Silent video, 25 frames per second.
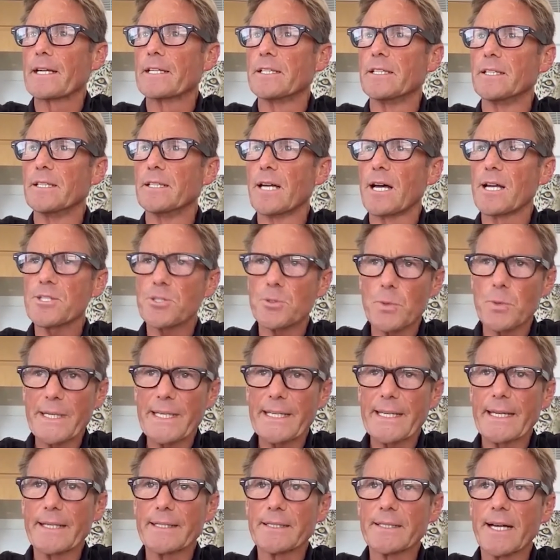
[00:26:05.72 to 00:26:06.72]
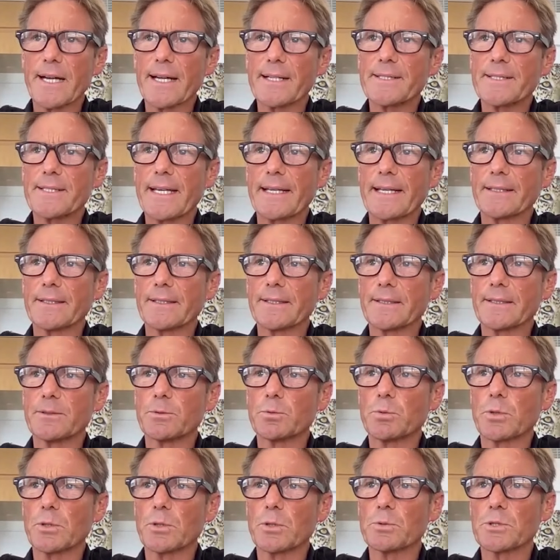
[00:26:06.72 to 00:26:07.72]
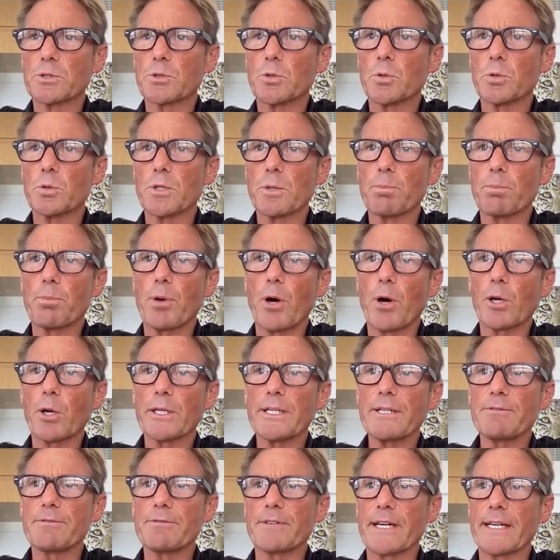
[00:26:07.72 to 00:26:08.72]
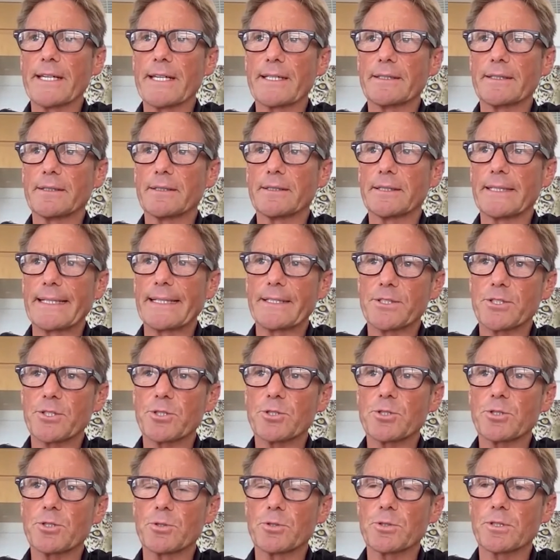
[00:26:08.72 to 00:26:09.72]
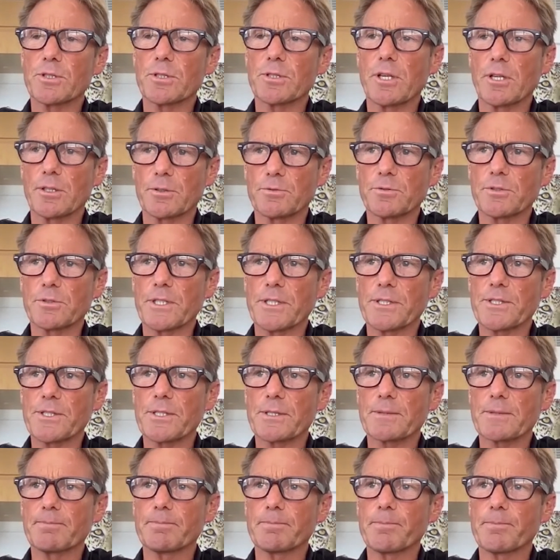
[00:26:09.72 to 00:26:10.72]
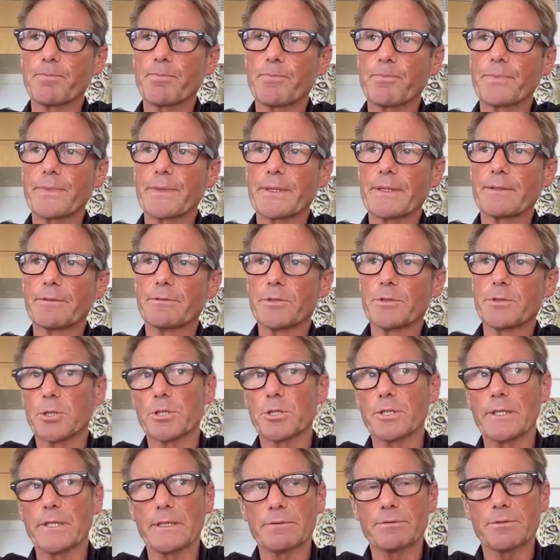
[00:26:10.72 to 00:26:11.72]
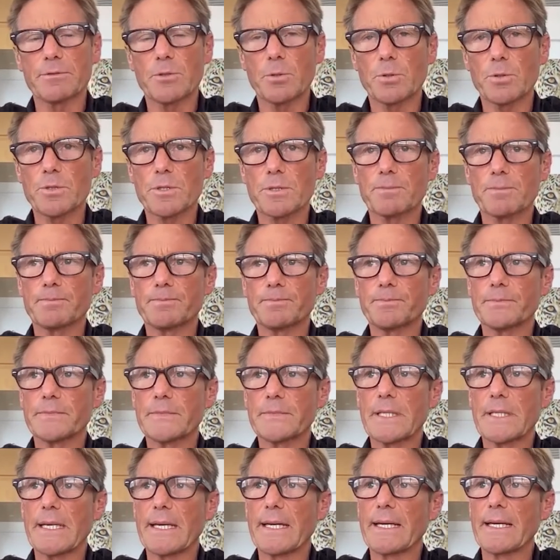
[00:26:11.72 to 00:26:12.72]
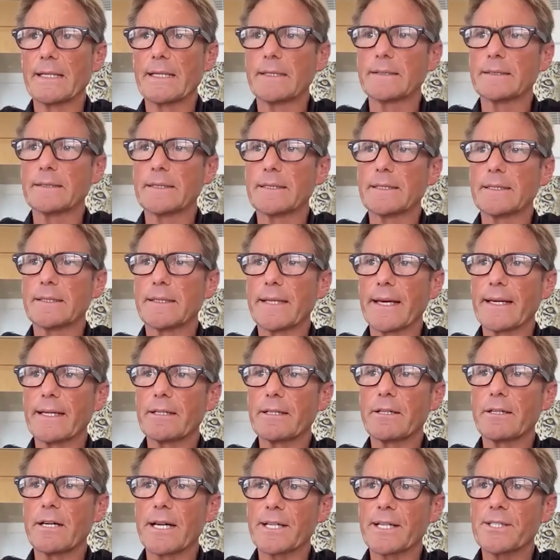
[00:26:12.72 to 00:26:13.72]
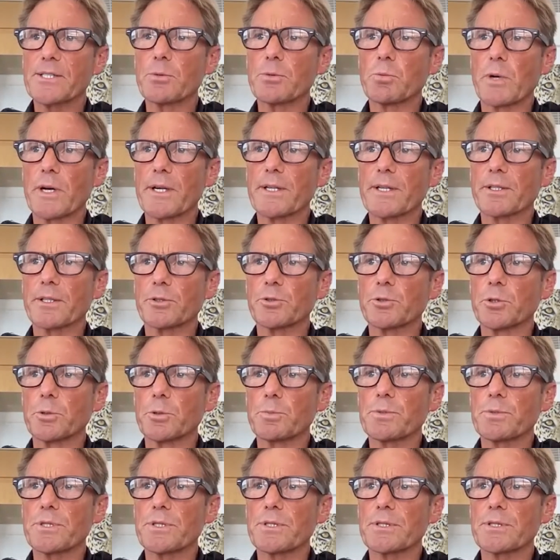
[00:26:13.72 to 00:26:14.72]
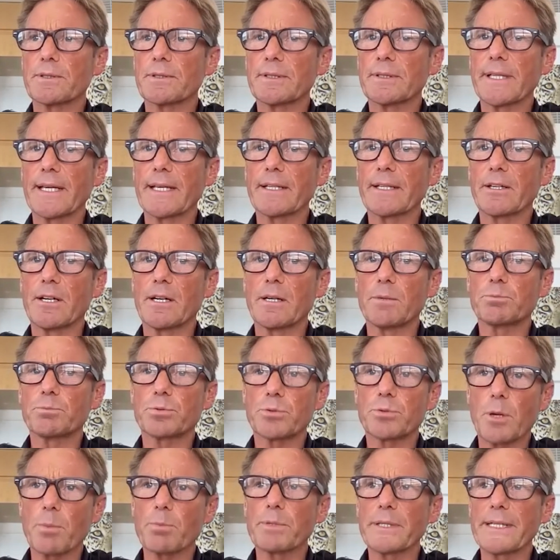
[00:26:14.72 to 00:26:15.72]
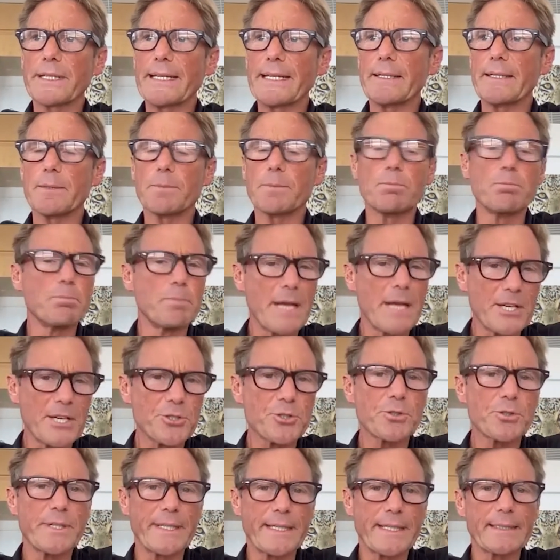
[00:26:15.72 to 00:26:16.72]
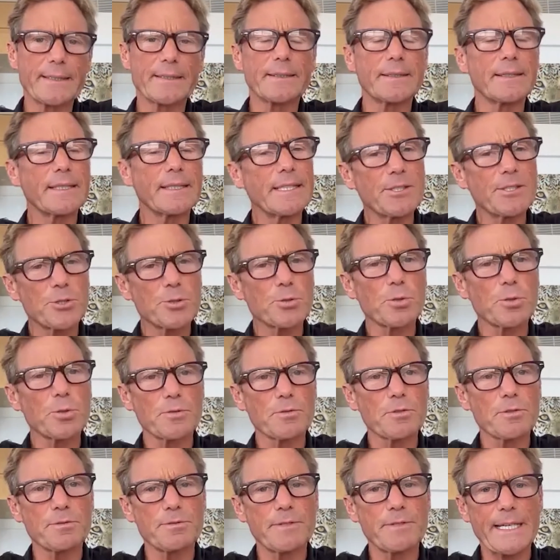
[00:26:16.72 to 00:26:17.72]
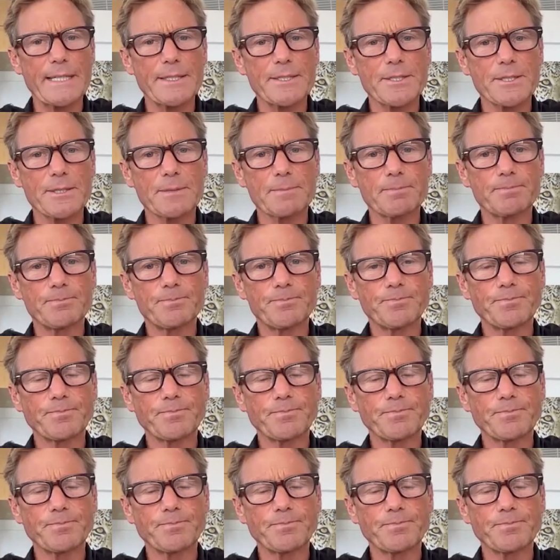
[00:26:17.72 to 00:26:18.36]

Last weekend, I attended what was called the Polyvagal Institute conference, virtually, of course. And they are actually one of the groups that are properly measuring these sort of effects.